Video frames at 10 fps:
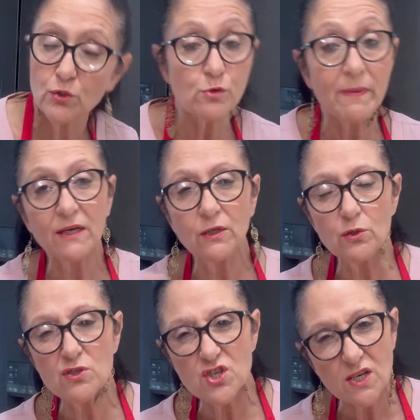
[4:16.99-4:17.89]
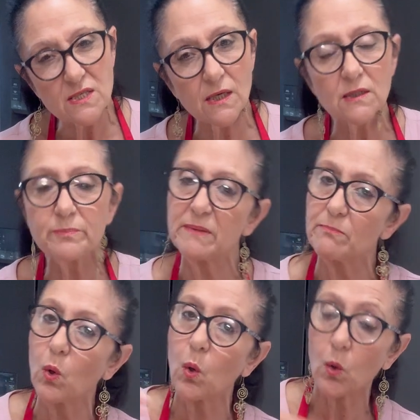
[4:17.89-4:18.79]
You may use just a little bit
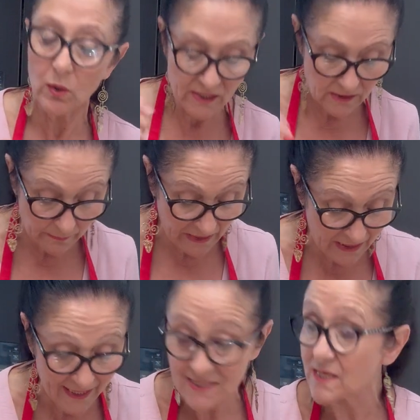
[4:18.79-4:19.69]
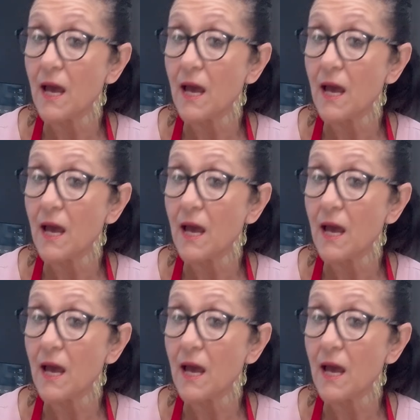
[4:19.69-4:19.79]
more or a little bit less.